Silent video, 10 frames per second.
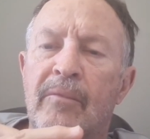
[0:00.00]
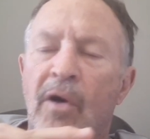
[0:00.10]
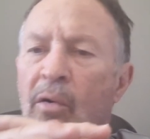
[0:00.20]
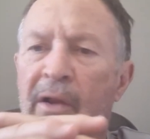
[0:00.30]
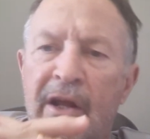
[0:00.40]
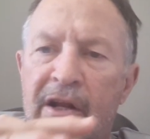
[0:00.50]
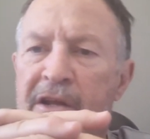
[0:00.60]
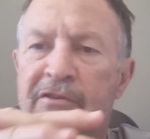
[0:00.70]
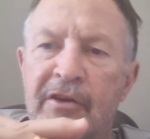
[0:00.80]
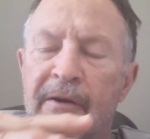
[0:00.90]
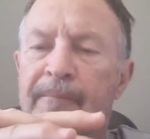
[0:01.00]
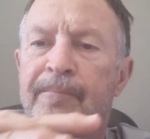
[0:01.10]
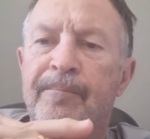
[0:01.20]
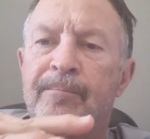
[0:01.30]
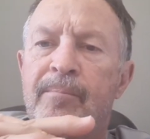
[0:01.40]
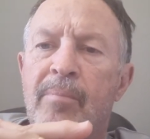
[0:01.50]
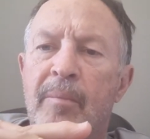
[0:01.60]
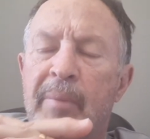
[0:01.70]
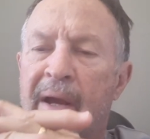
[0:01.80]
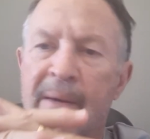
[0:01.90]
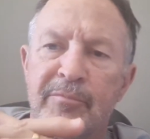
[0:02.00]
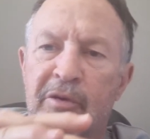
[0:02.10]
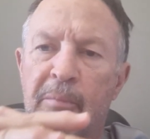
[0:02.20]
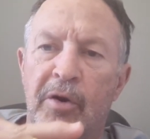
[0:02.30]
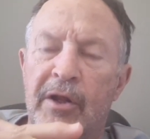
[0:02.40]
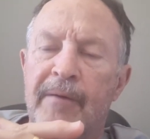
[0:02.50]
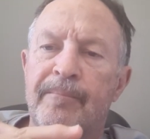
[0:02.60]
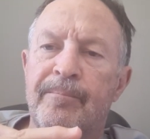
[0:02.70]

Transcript: the whole ecclesia, becomes a body.